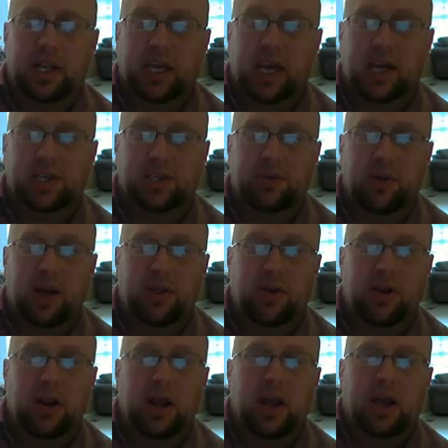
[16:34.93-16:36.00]

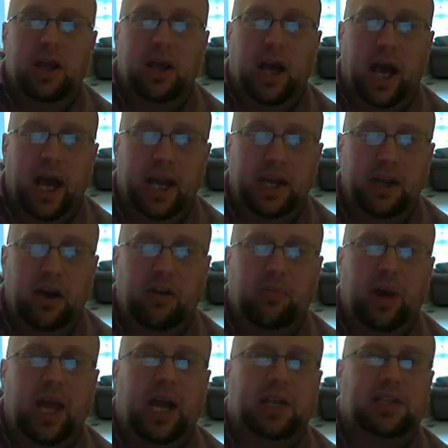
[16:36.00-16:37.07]
0.005 of my
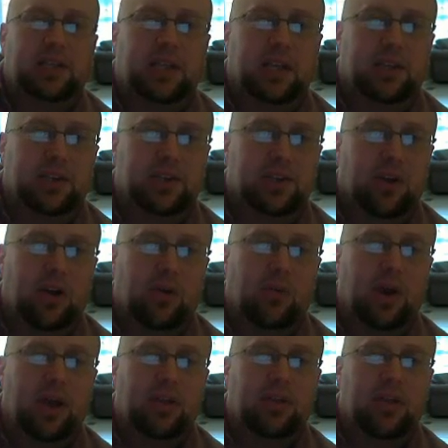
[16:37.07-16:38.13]
acetate, or
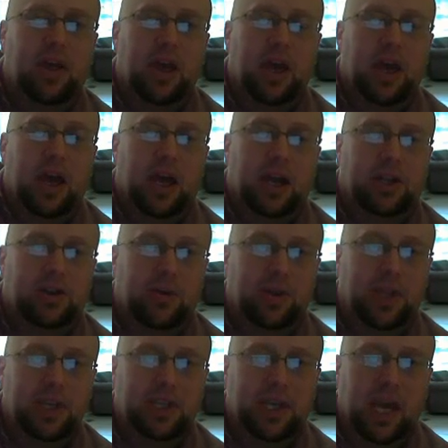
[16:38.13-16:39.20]
acetic acid rather.
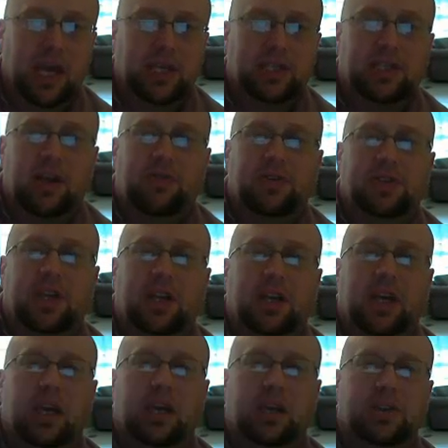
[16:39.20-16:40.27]
I had none of my
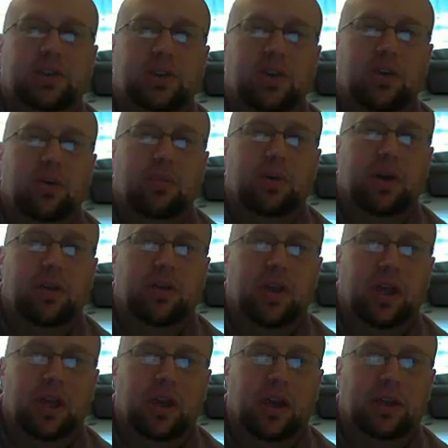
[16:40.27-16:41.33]
acetate to start
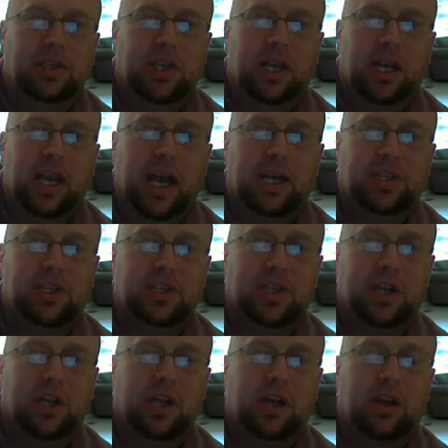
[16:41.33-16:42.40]
with. So in
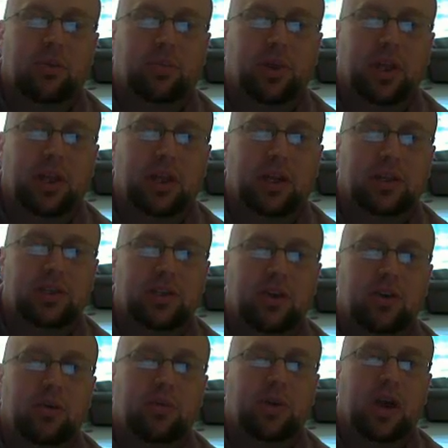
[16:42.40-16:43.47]
this case, stuff is going to
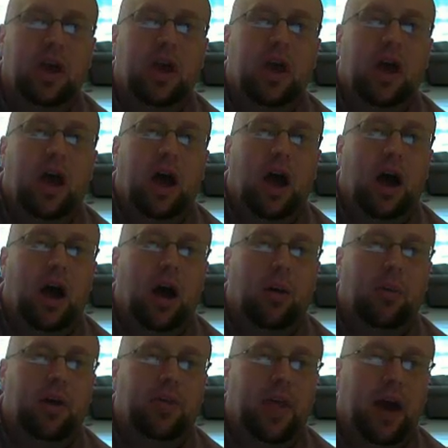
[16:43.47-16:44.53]
get consumed.
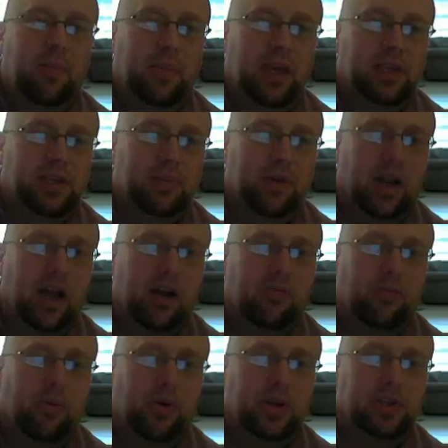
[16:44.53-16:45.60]
The acetic acid is going
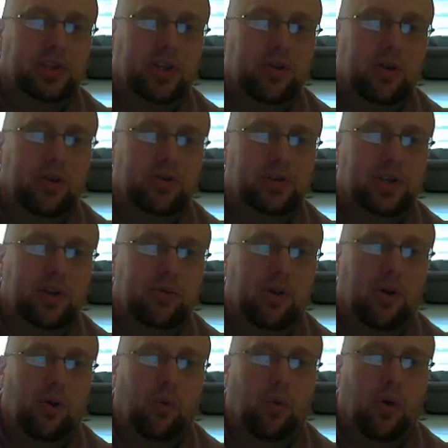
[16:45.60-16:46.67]
to get completely
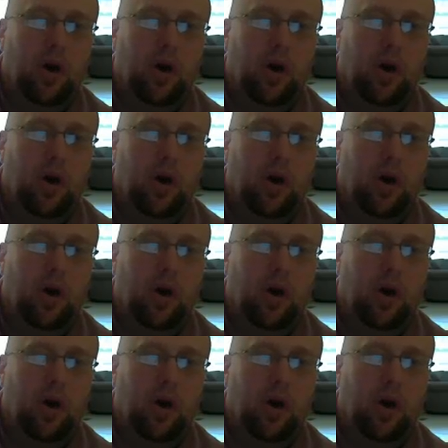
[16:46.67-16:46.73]
consumed,